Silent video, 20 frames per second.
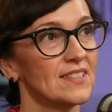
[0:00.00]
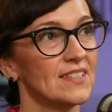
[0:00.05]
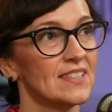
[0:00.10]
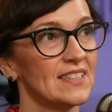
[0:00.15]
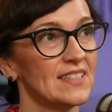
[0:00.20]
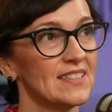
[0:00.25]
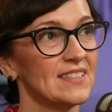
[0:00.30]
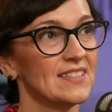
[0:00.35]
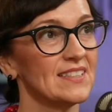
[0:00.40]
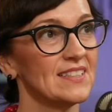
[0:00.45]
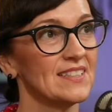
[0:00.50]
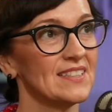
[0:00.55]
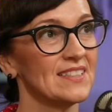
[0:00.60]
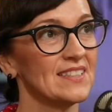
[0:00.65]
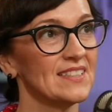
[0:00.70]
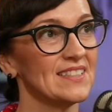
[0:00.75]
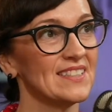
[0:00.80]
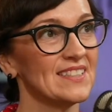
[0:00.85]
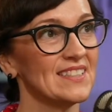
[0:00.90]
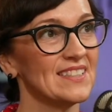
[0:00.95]
Are we
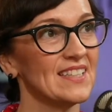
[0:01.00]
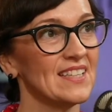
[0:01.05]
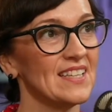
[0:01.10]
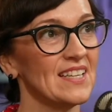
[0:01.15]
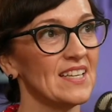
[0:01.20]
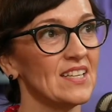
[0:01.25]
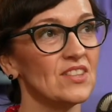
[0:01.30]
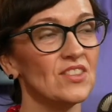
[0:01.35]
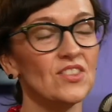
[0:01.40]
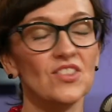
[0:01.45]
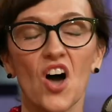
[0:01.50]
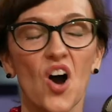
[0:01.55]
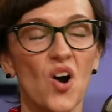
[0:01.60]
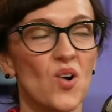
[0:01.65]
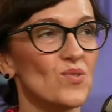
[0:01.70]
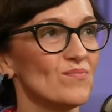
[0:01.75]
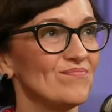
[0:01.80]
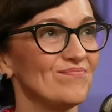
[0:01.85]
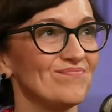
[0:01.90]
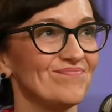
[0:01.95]
crashing? No.
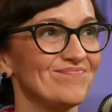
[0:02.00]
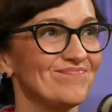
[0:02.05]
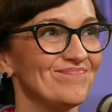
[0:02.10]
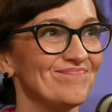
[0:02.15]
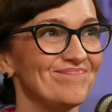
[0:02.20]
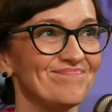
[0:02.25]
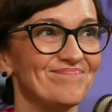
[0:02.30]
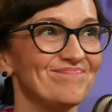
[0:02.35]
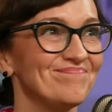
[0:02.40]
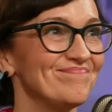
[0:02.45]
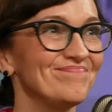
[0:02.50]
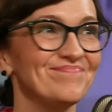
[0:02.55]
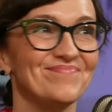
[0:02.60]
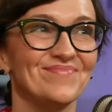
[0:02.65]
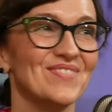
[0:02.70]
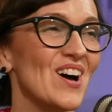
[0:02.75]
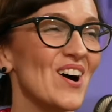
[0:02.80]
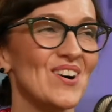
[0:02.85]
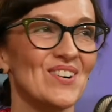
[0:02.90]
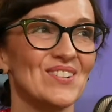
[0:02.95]
Probably
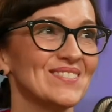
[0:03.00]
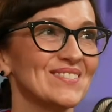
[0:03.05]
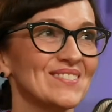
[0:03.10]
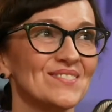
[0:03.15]
not. No